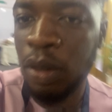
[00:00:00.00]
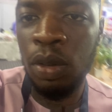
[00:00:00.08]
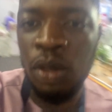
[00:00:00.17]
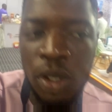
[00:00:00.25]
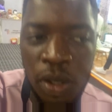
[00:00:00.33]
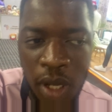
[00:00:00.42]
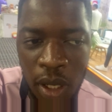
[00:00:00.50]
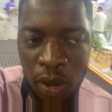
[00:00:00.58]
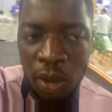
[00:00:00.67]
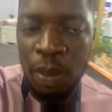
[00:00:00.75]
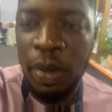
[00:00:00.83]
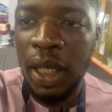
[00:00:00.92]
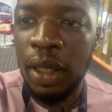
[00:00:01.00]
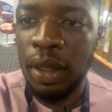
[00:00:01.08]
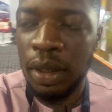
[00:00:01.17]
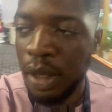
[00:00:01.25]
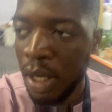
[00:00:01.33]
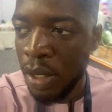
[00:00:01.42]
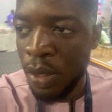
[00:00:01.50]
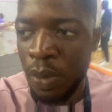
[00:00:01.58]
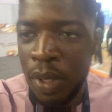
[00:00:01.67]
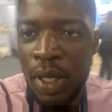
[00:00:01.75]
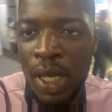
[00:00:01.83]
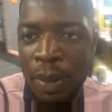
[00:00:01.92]
just go and come back and see
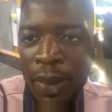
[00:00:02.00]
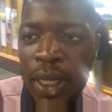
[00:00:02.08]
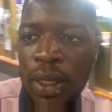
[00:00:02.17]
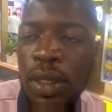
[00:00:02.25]
what's happening.